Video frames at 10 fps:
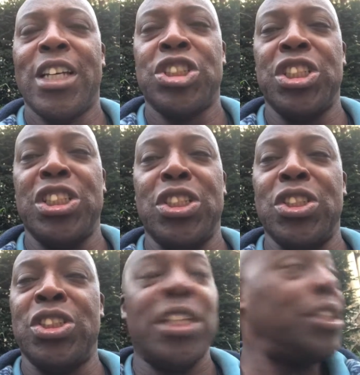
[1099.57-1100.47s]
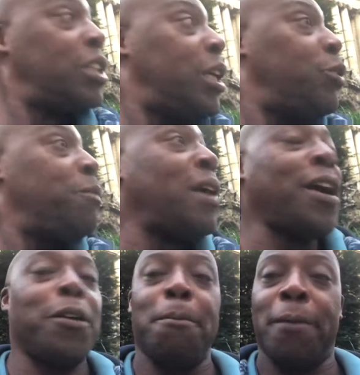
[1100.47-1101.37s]
She didn't deal with my
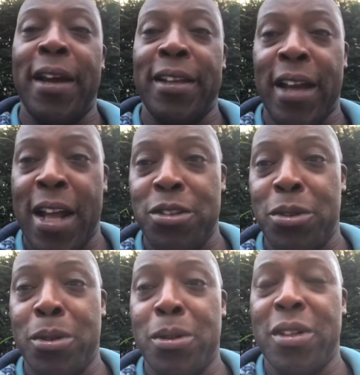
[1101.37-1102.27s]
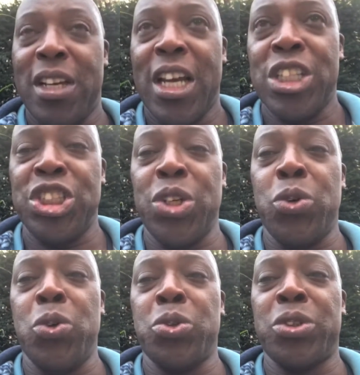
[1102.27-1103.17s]
complaint at all. She
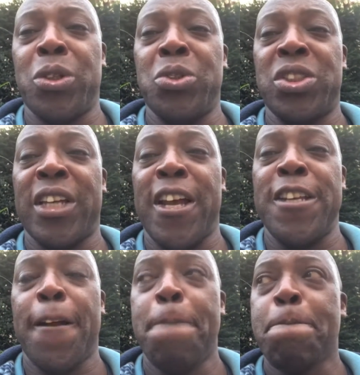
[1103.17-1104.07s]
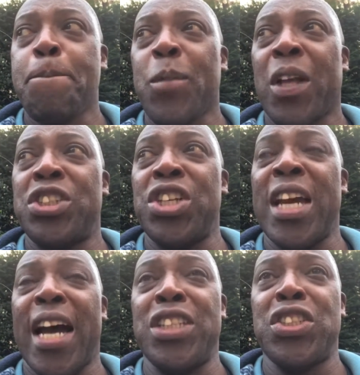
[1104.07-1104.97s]
also said she
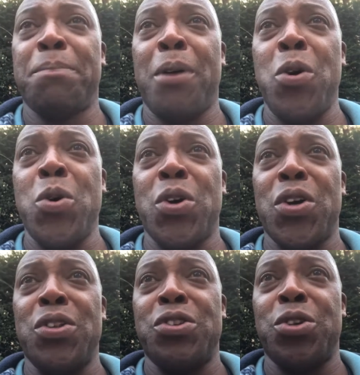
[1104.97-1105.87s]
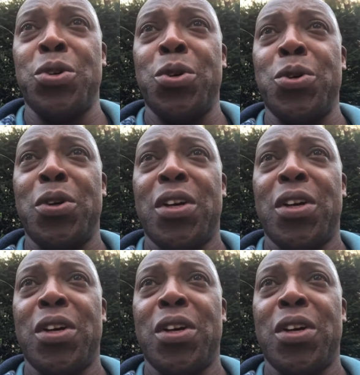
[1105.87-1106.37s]
had spoken to